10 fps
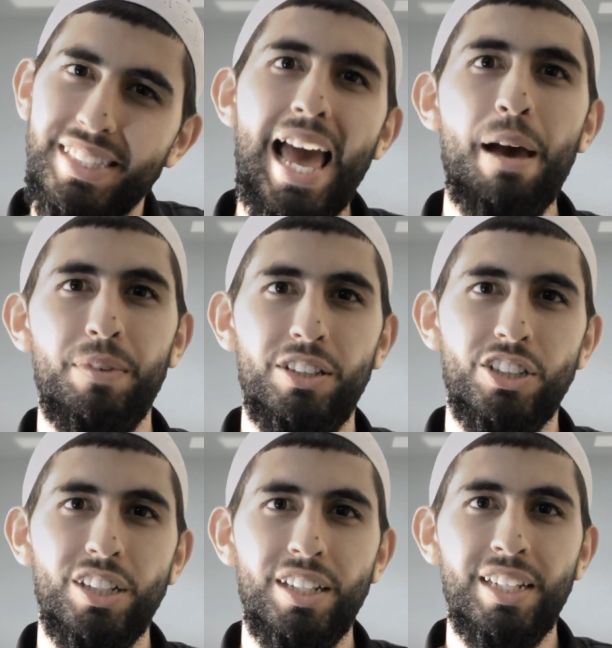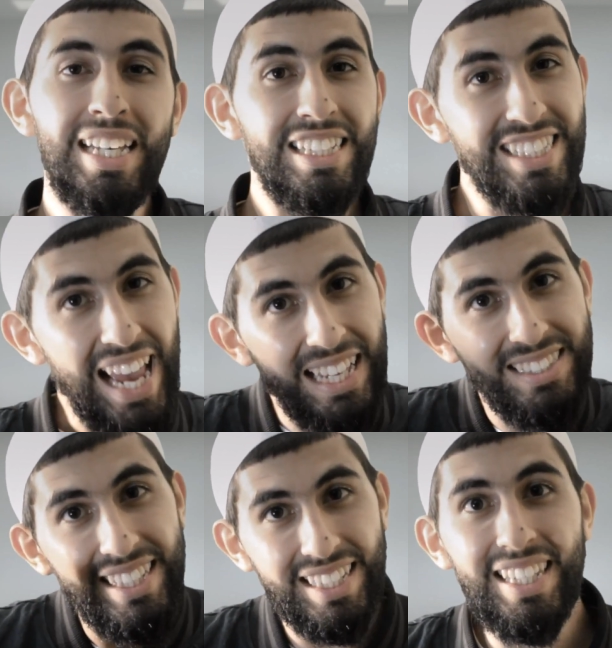with damaging. She
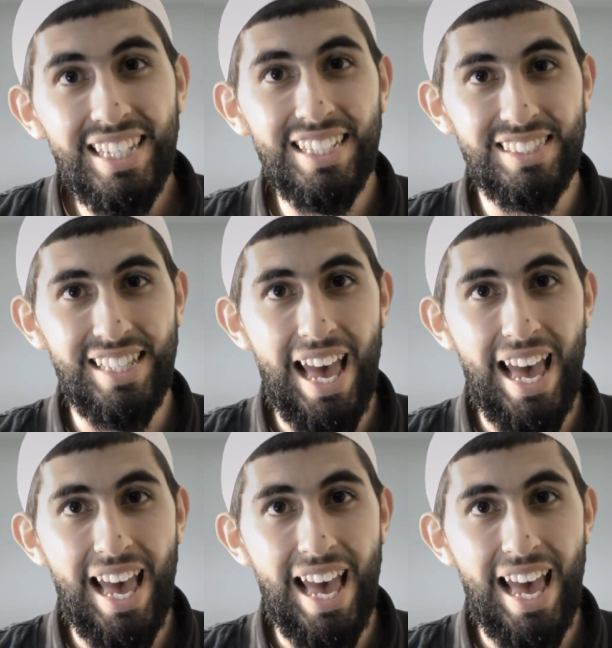has your kids